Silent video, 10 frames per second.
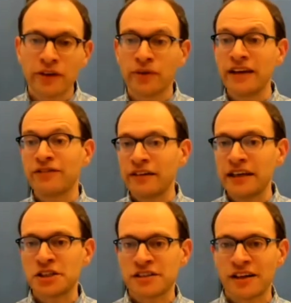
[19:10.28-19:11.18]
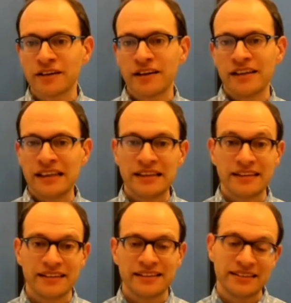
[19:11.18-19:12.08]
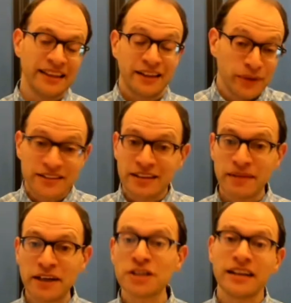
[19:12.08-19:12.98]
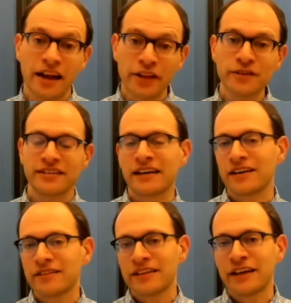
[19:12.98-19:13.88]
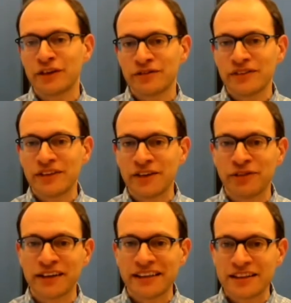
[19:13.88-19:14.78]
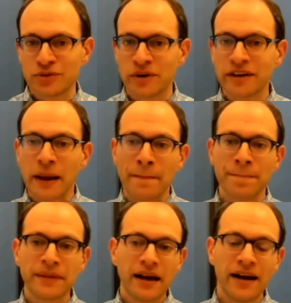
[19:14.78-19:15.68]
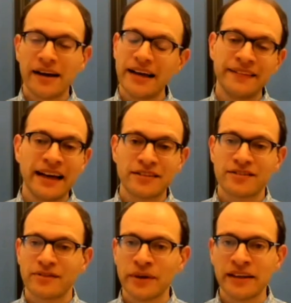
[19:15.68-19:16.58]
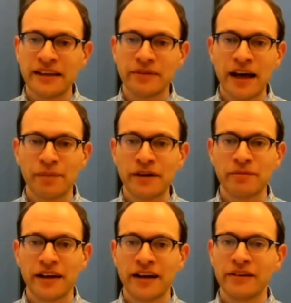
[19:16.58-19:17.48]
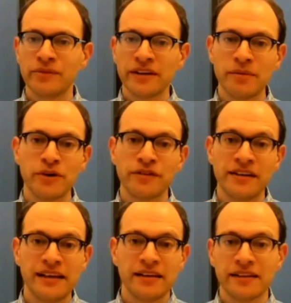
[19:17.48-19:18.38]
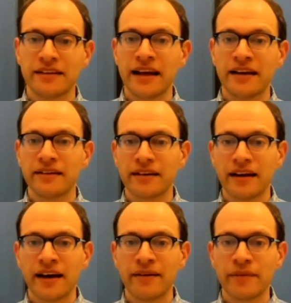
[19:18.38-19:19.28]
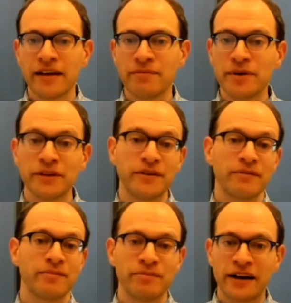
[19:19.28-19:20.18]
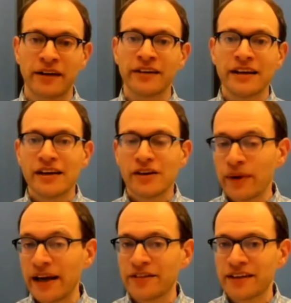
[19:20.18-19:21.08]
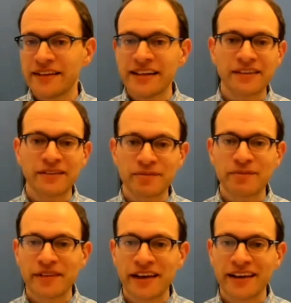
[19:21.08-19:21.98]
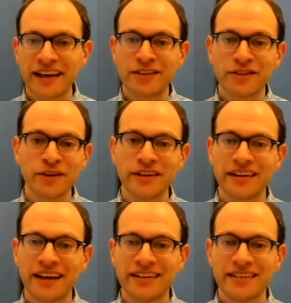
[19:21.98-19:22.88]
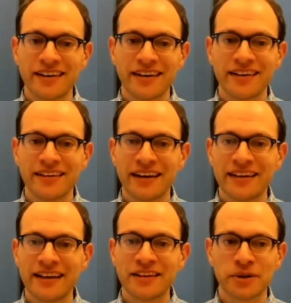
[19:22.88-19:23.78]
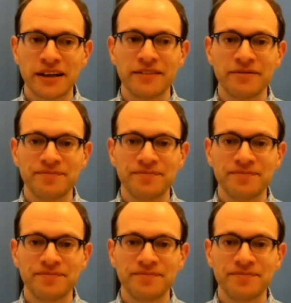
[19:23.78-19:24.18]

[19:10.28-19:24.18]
great foundations like the ones I've mentioned, and others that are funding this work, and that's really helping really move the needle and build better ways to detect cancer and treat it.